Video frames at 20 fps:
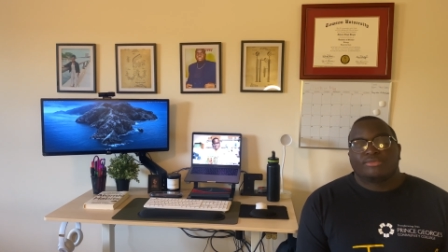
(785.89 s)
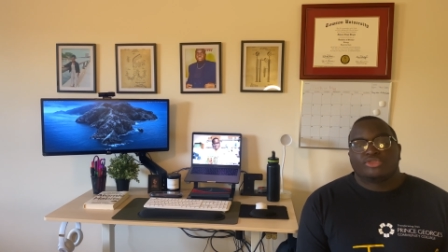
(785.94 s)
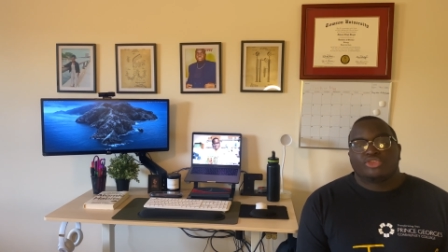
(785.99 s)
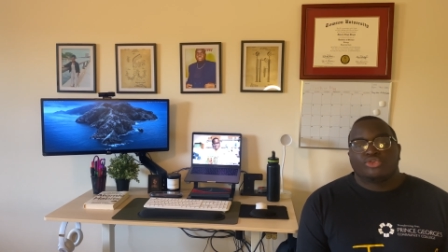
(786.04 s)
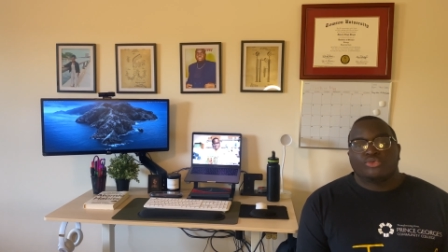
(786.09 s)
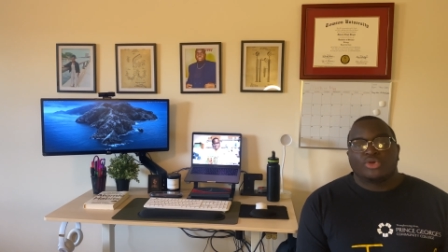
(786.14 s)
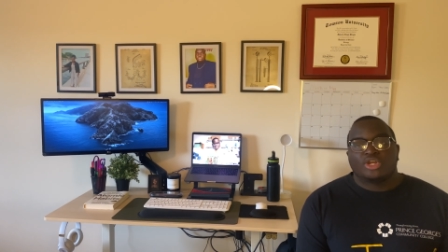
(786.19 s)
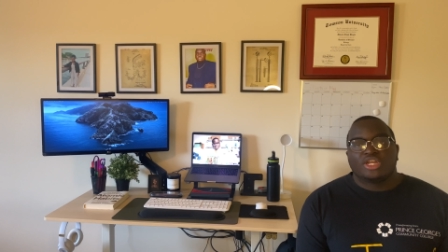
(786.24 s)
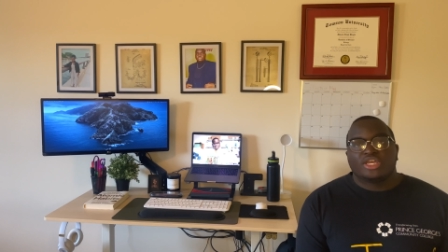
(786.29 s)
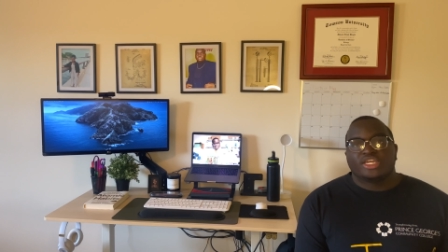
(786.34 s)
You
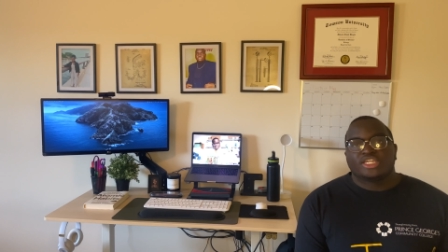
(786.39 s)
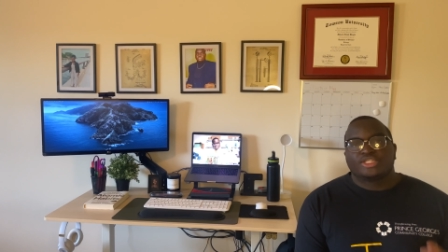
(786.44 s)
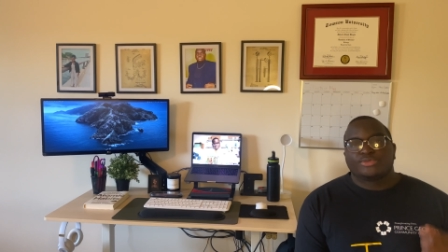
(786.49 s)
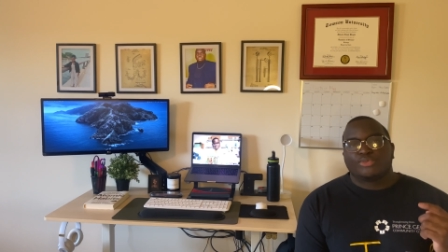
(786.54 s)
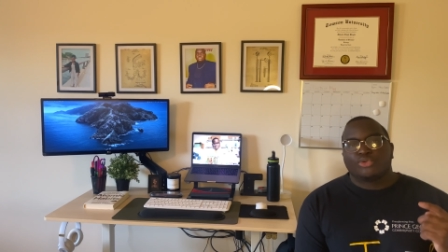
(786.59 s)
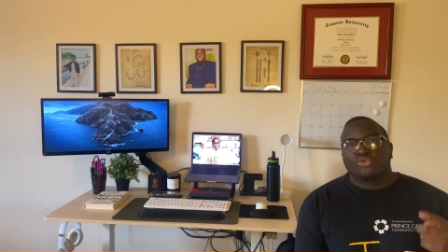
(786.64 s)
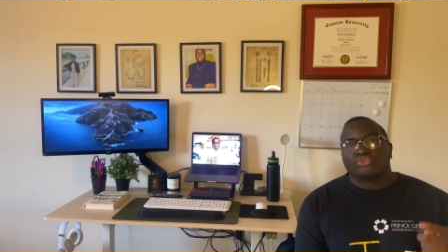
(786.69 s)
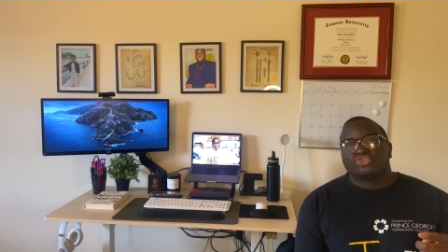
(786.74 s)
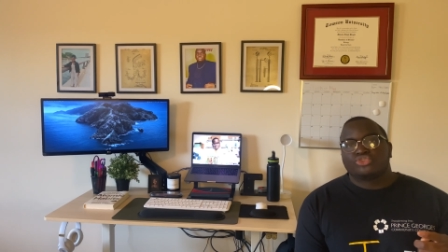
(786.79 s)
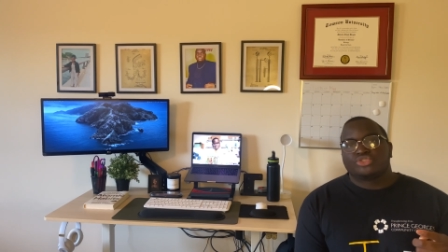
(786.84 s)
want to
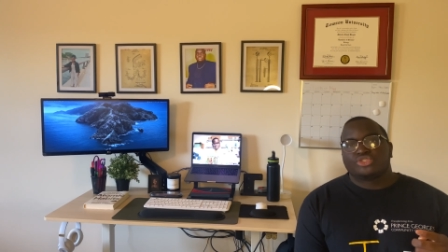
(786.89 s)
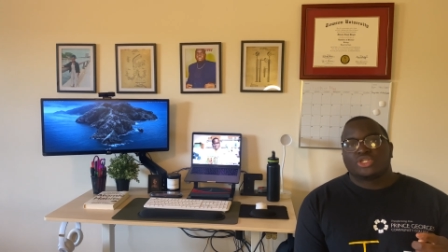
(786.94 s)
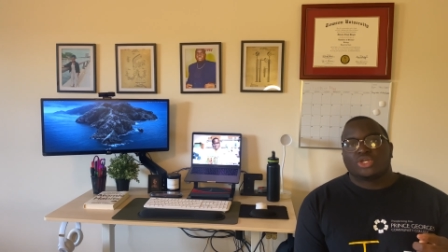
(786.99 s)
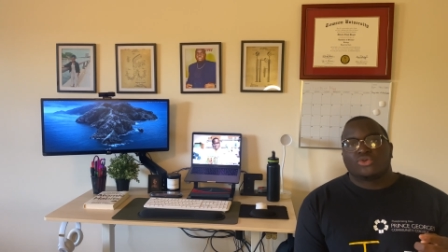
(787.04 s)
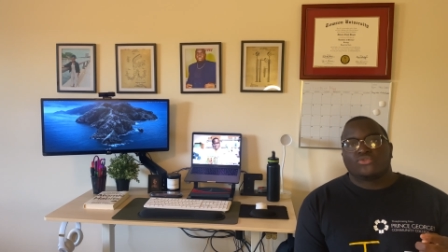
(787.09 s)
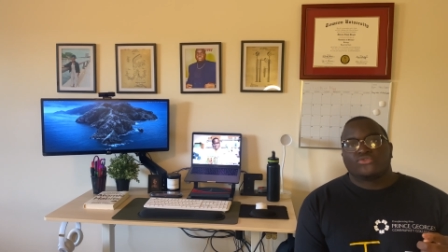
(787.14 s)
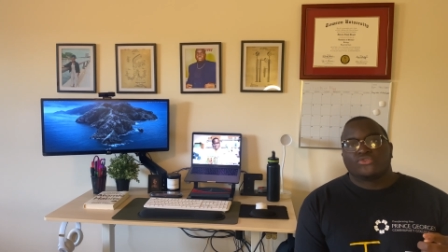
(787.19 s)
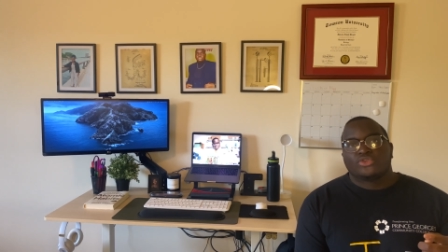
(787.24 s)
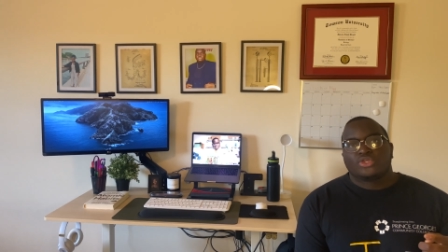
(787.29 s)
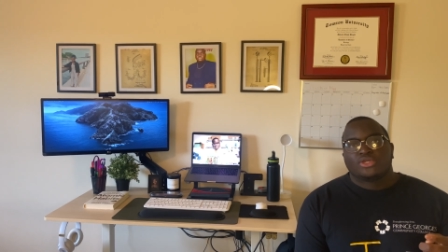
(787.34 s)
expose
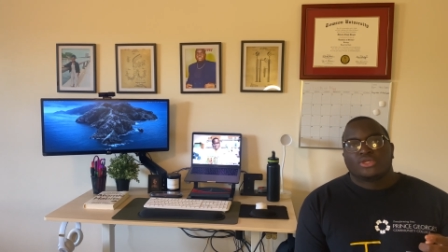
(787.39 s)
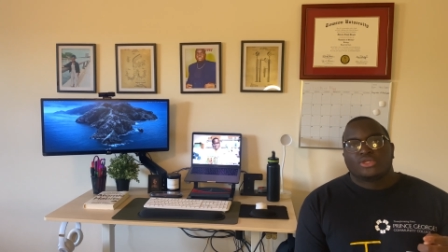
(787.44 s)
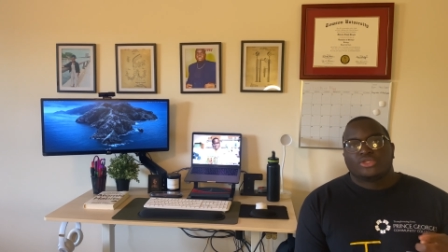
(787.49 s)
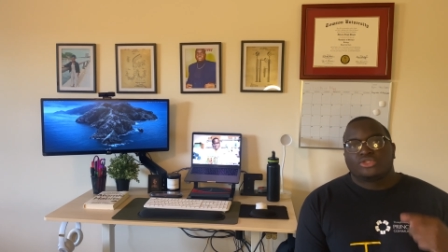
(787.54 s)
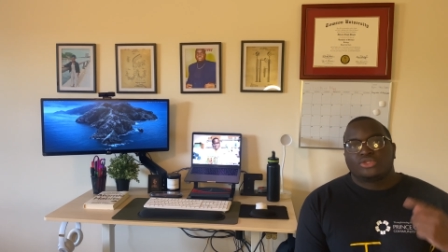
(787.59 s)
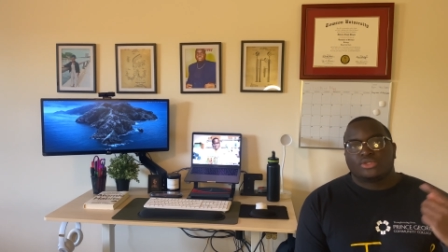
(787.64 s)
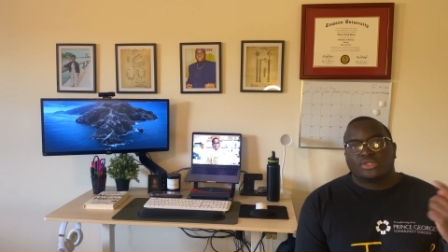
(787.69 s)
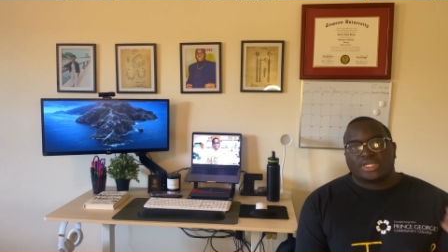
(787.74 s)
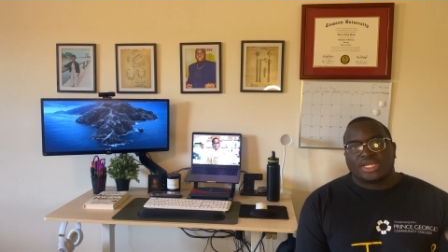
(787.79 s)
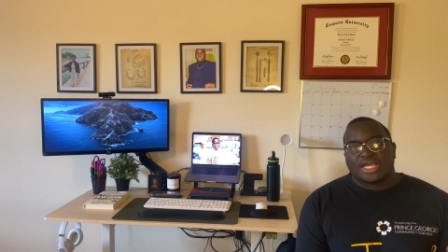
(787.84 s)
yourself
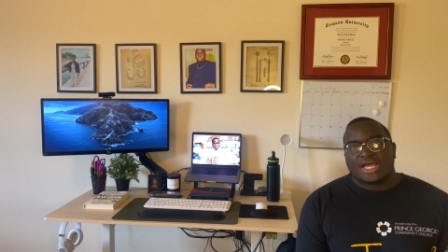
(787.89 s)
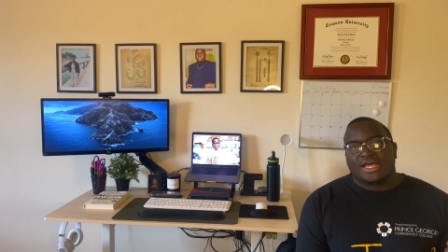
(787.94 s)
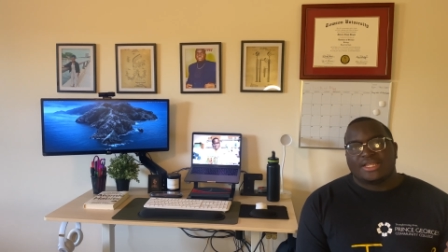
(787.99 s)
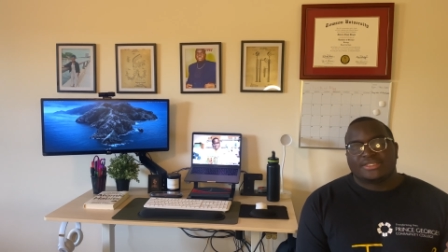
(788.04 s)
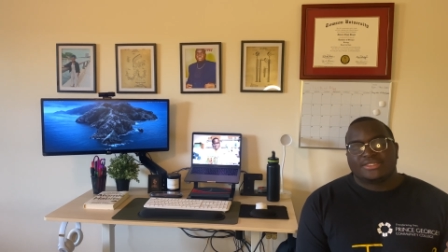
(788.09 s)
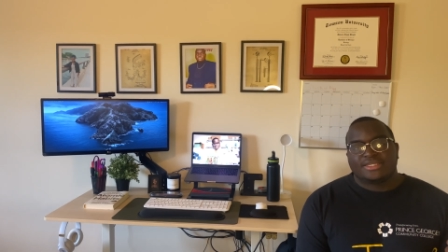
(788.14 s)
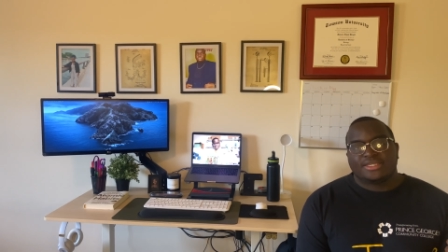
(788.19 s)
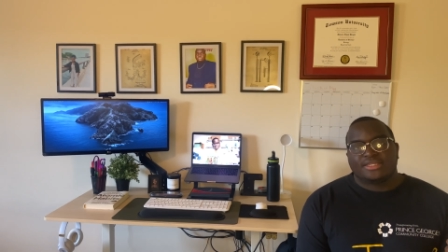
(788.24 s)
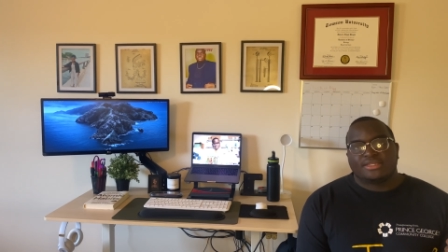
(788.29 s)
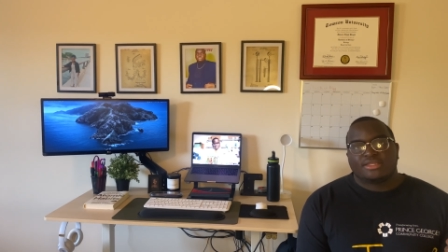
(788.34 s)
to the
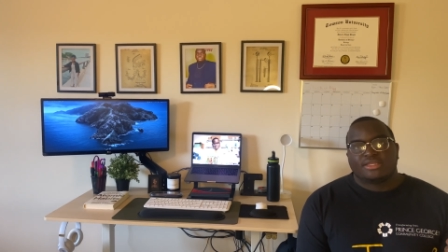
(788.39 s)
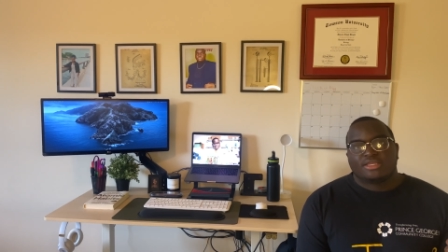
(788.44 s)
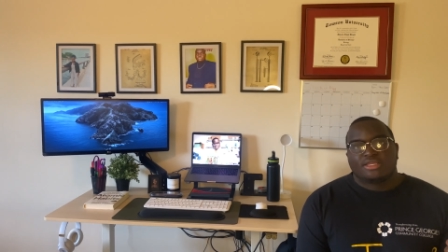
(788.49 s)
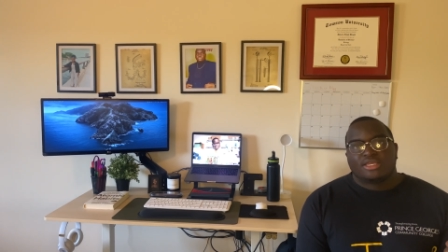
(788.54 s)
content